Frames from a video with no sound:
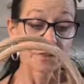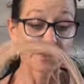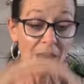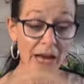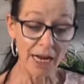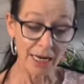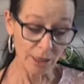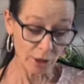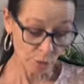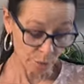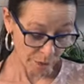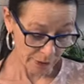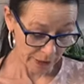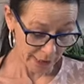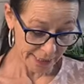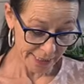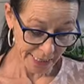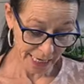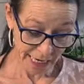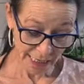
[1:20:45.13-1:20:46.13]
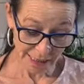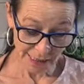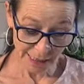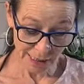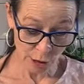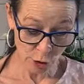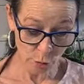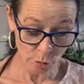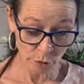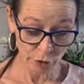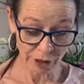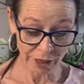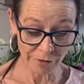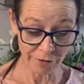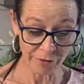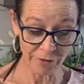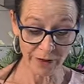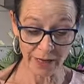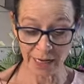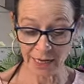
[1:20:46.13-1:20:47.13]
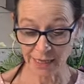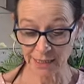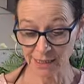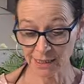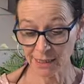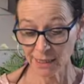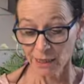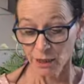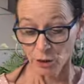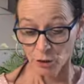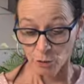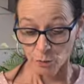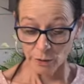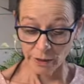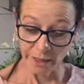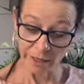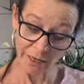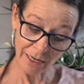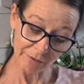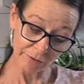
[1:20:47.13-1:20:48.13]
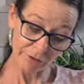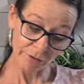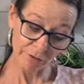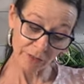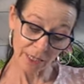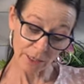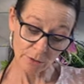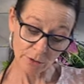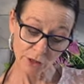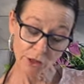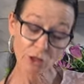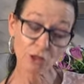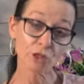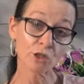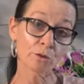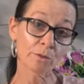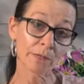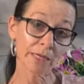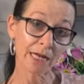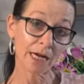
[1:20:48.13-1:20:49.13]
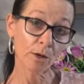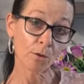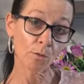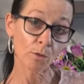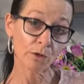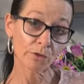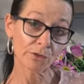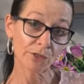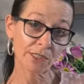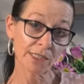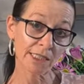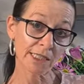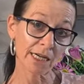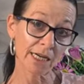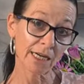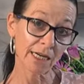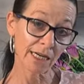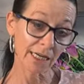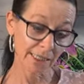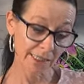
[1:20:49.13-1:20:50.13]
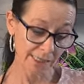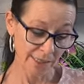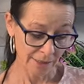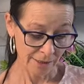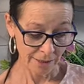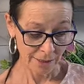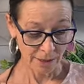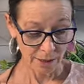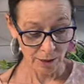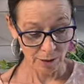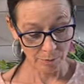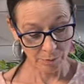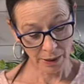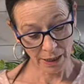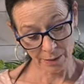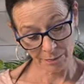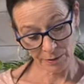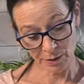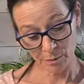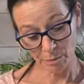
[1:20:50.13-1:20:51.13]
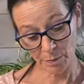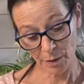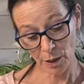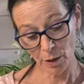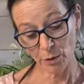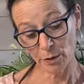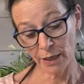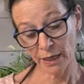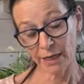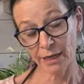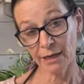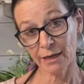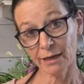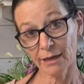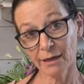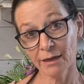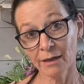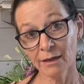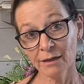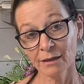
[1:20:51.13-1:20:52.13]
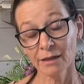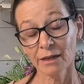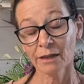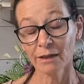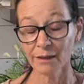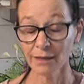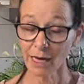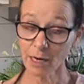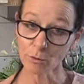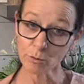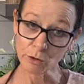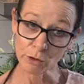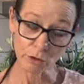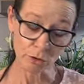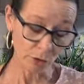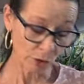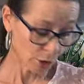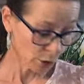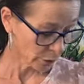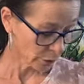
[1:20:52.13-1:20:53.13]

that could be a nice summery effect where you have your flowers just coming out one side and perhaps a bow here. That would look